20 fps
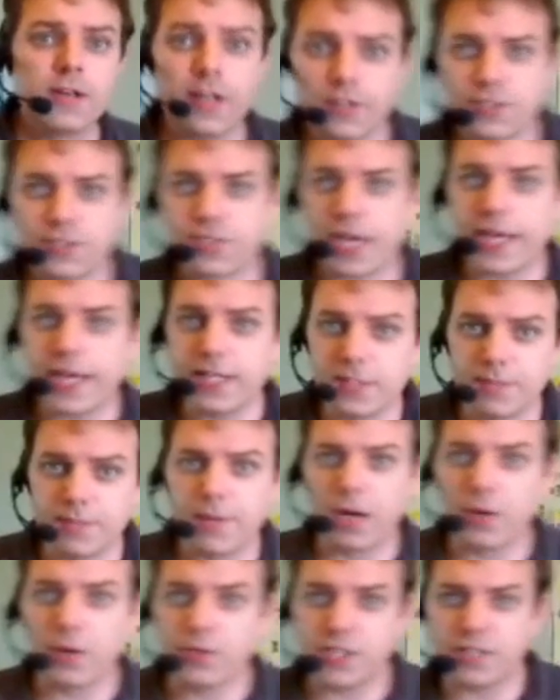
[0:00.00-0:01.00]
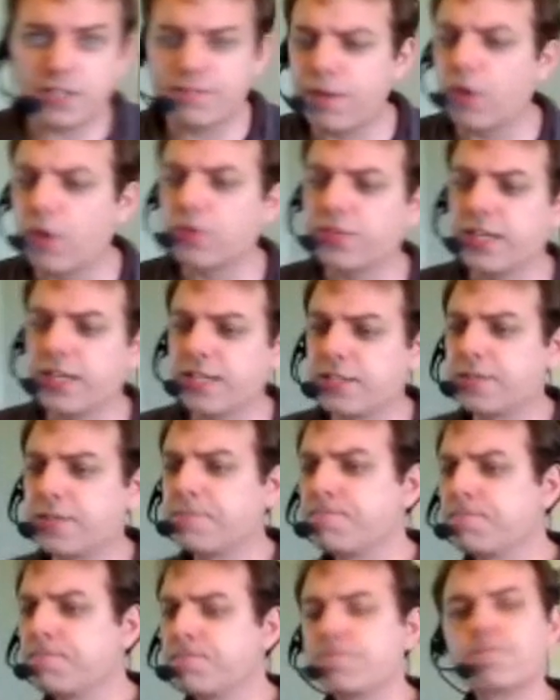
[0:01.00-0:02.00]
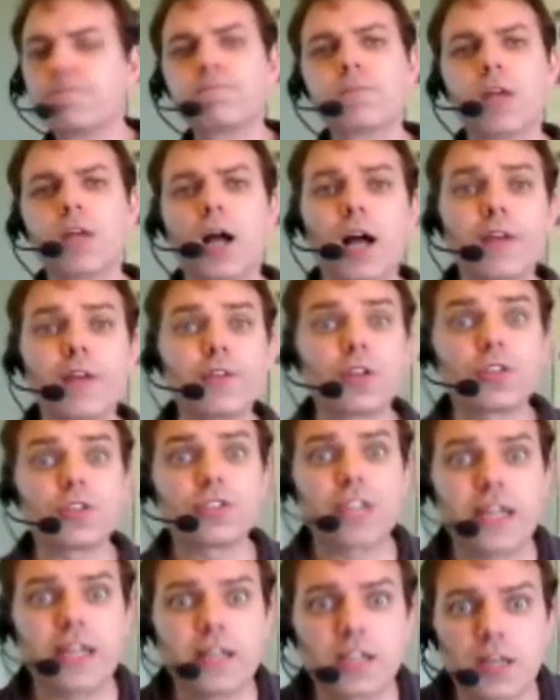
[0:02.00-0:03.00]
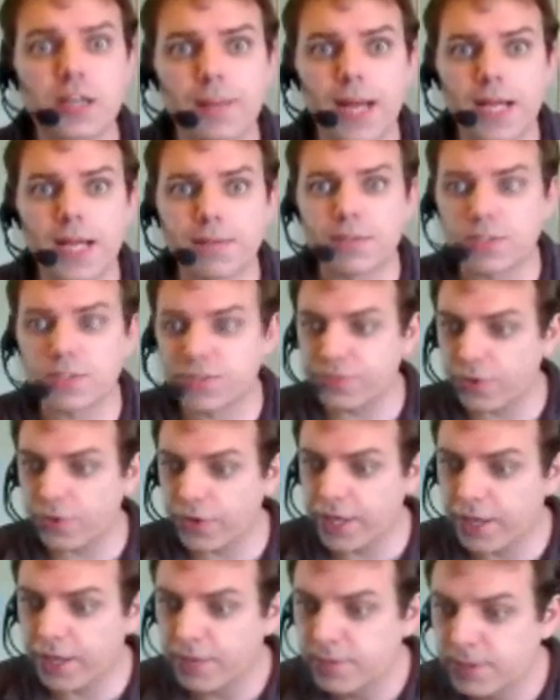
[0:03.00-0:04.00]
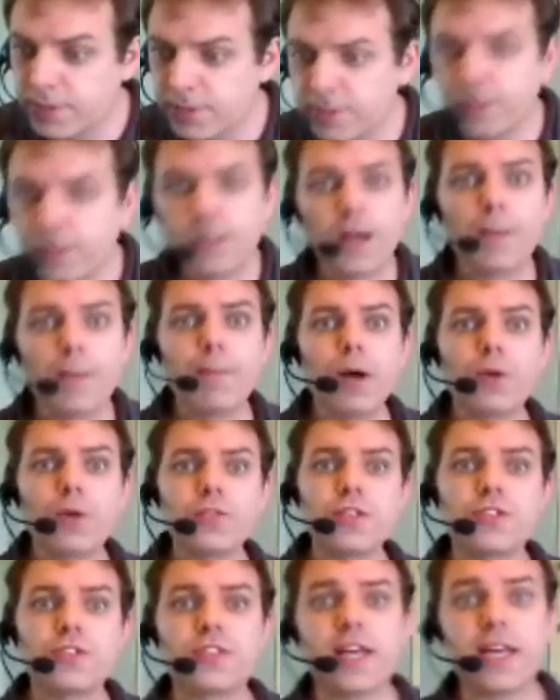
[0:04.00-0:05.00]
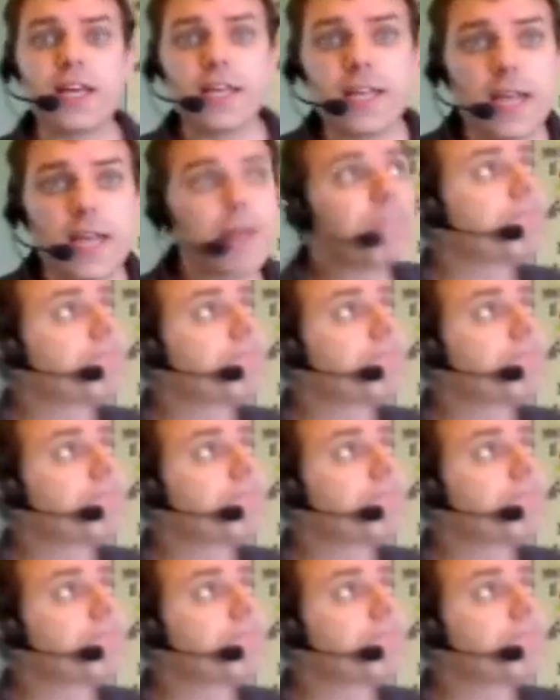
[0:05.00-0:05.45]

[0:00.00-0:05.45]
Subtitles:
and saying to Moses, Moses, I've got 10 commandments for you. And Moses saying, yep,